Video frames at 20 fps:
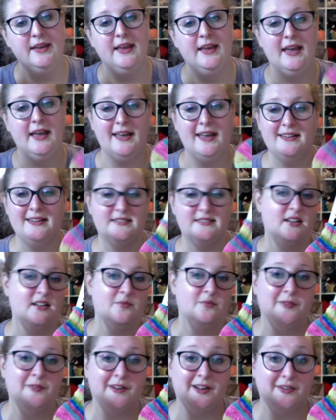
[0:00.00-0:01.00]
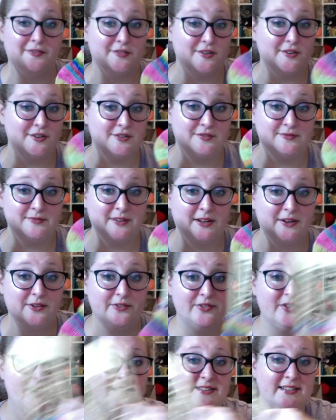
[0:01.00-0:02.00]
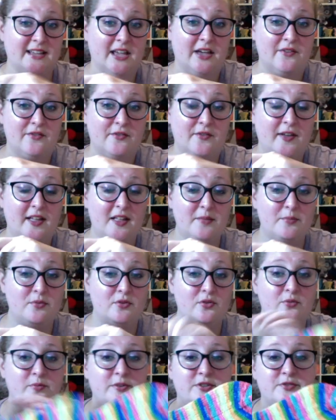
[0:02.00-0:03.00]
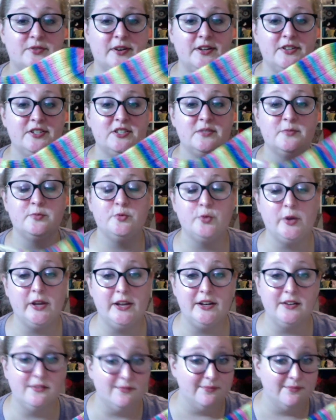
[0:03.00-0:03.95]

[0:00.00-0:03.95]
and it's on whatever needle size I have available, which ranges between